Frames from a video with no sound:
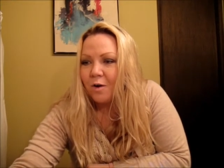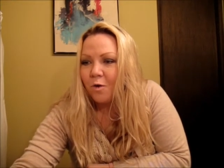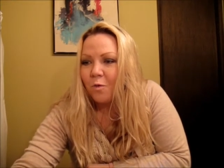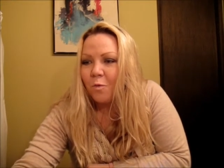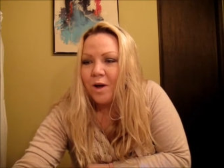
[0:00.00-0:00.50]

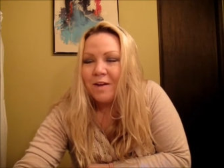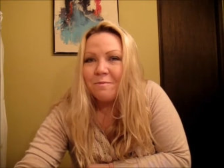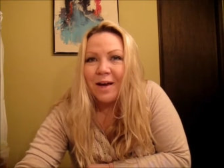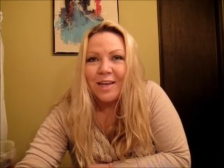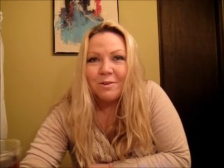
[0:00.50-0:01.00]
one of
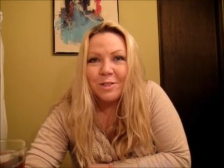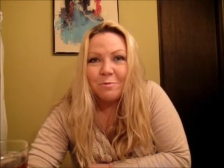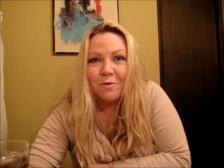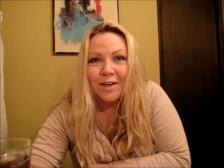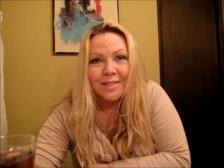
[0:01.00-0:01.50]
my YouTube
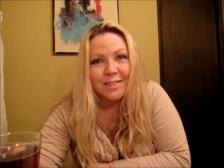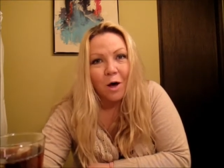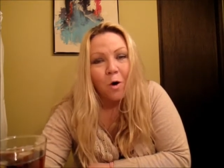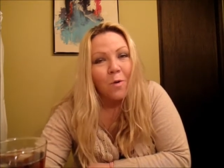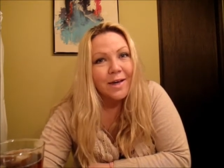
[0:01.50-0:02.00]
friends is
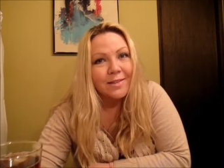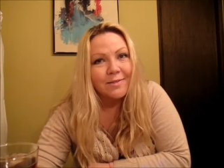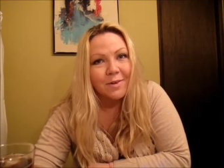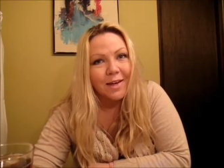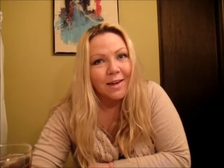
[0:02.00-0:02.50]
always,
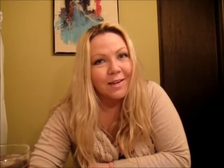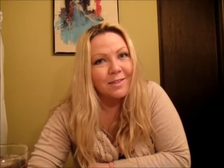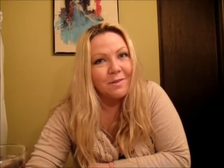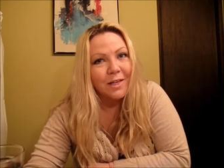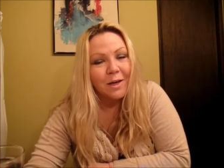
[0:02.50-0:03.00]
when in
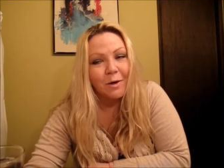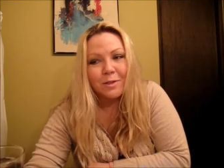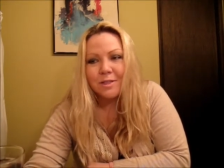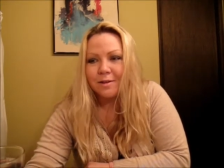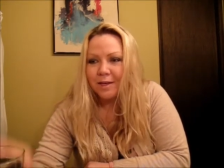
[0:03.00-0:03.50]
his
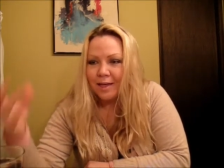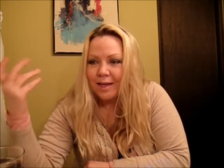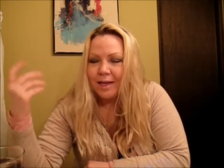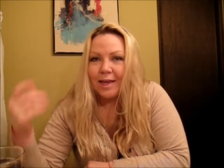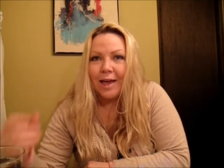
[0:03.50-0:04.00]
videos,
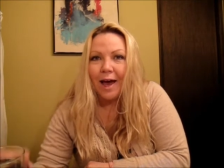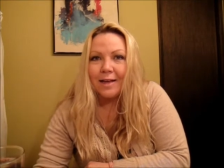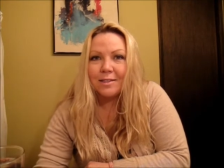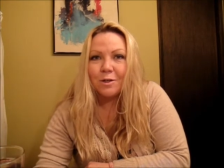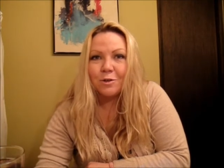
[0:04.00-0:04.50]
he
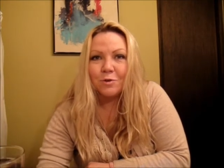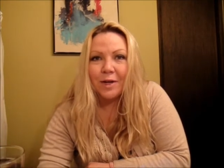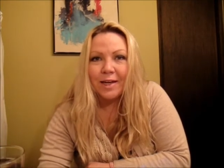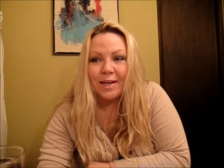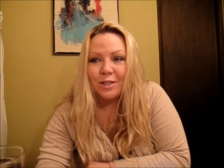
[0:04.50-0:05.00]
has a little
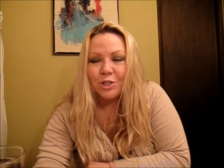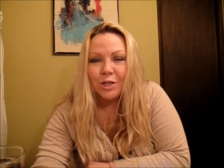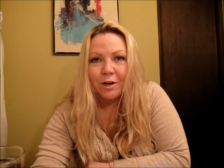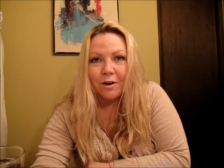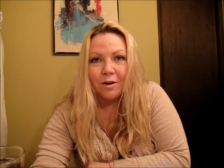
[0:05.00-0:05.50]
drink and a
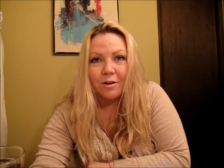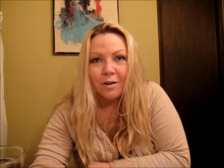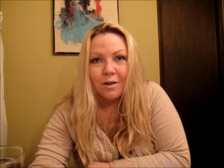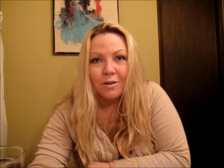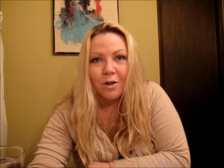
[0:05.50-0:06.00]
cheer,
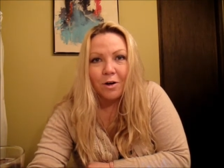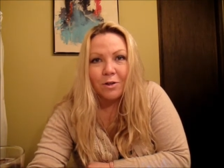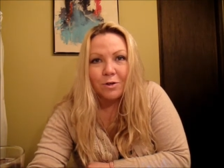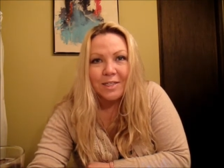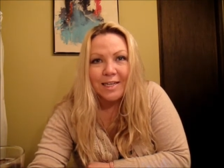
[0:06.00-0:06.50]
long
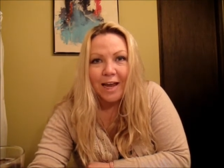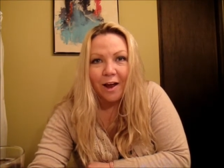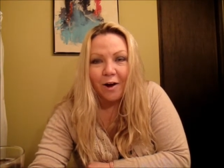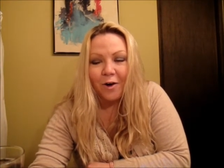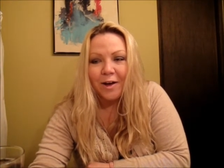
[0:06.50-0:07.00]
13
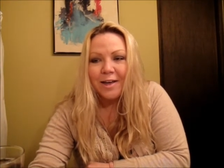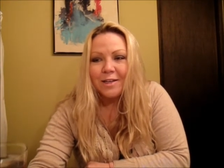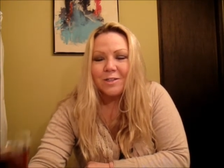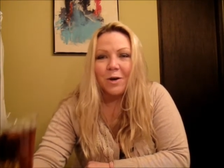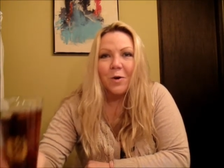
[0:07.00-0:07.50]
hair.
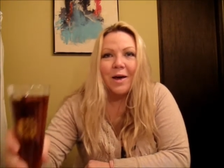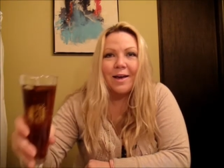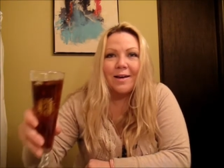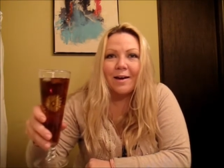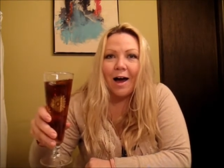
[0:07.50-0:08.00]
So
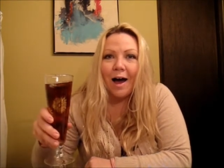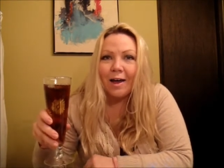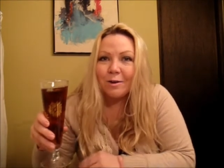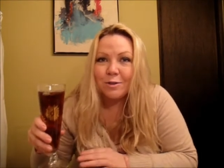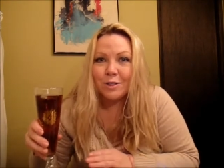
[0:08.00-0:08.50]
I
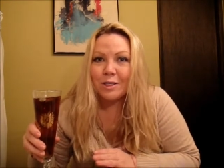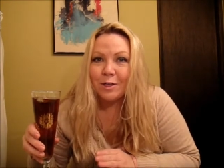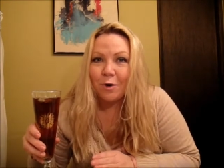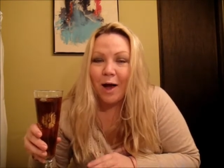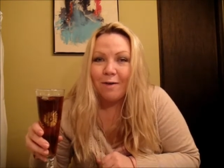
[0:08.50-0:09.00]
usually
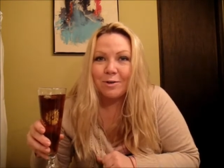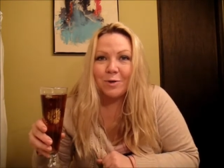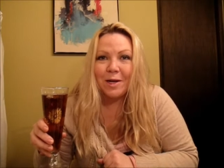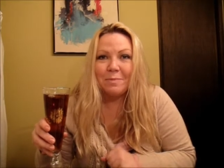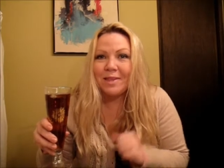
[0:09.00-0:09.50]
don't have a
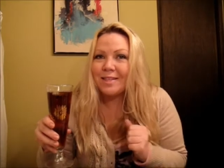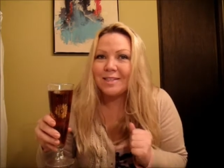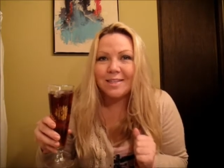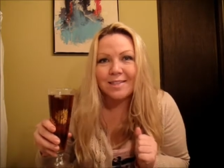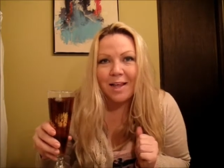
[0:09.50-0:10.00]
drink, but this
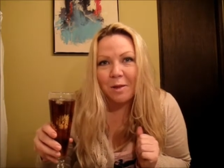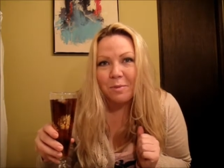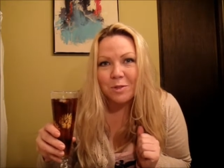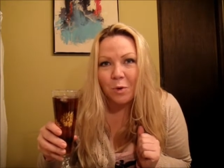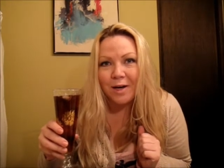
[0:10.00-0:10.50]
is a
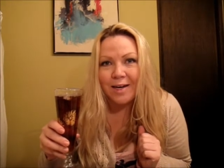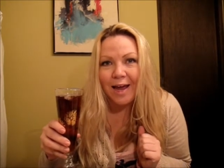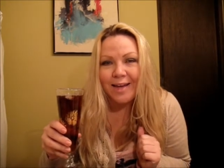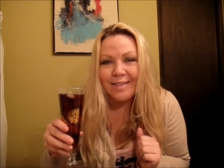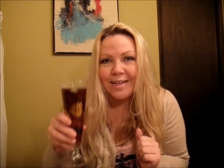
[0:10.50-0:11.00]
celebratory
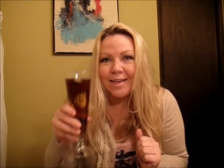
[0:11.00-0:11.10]
night.